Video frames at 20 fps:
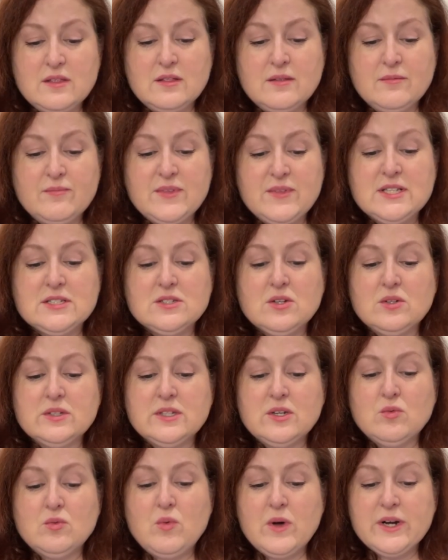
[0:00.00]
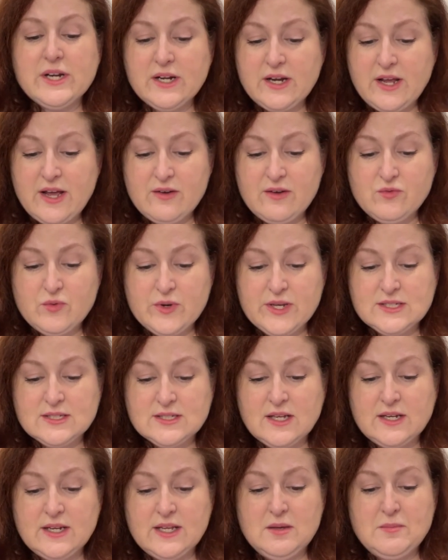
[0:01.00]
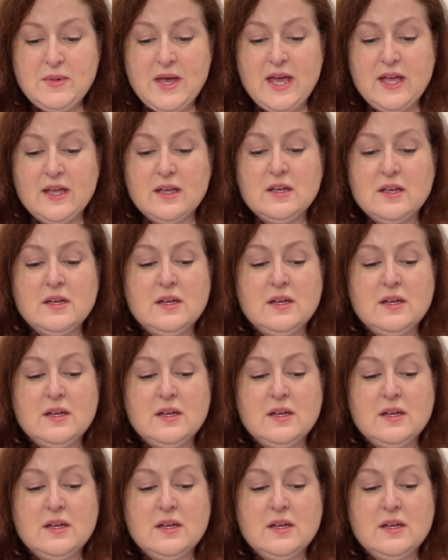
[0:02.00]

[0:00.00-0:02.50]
These sold in 1.5 weeks on eBay.